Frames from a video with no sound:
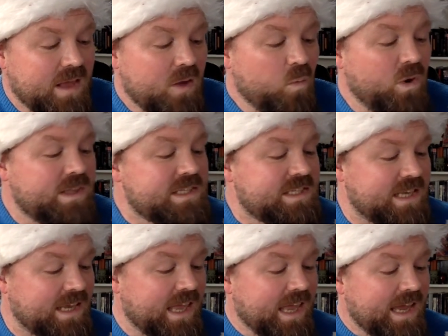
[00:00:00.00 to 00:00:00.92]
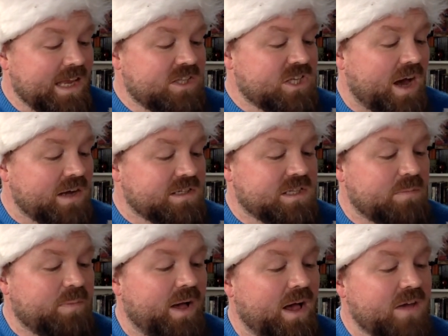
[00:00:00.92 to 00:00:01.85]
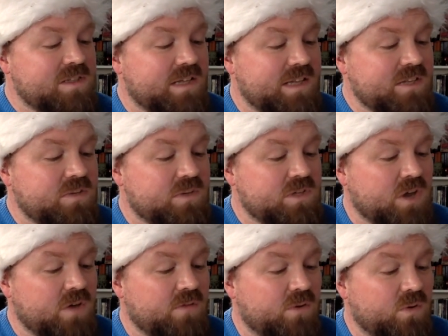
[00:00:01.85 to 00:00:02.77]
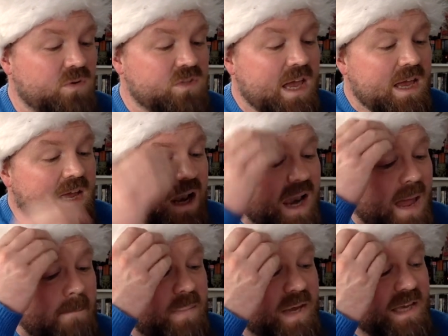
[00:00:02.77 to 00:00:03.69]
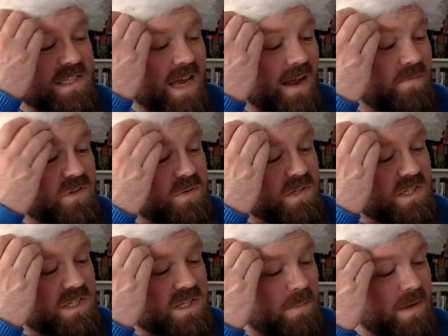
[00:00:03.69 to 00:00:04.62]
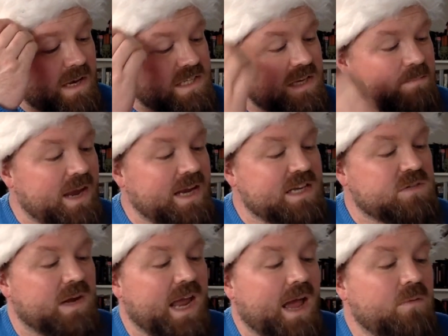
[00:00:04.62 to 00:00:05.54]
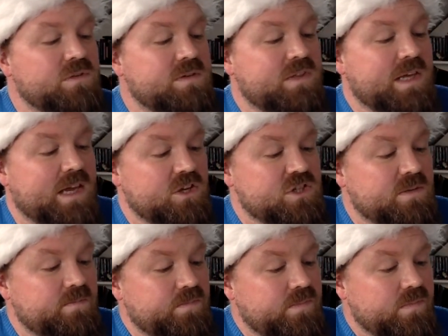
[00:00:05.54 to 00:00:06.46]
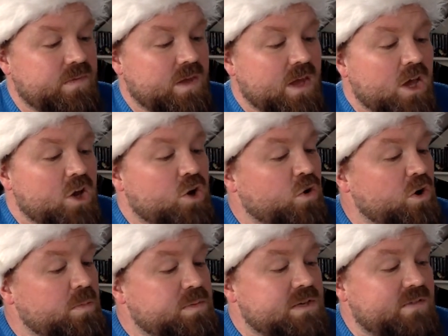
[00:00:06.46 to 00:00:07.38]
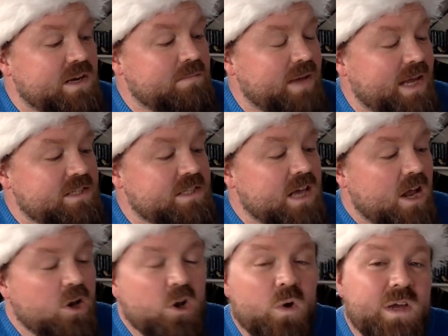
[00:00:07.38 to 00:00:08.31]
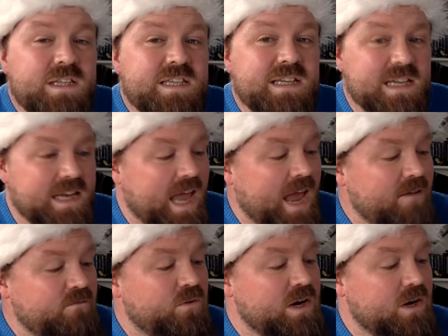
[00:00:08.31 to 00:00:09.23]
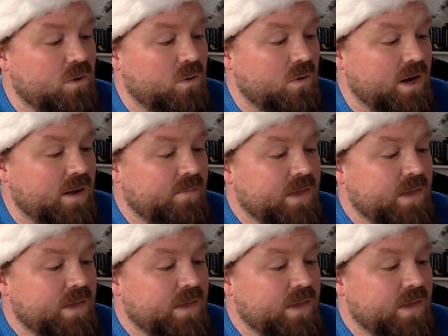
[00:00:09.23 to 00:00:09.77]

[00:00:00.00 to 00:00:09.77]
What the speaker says: Wincing, he tucked the parcel into his overalls, clamping his hand to his stomach as he made his way out of the kitchen. Groups of inmates loitered in every corner,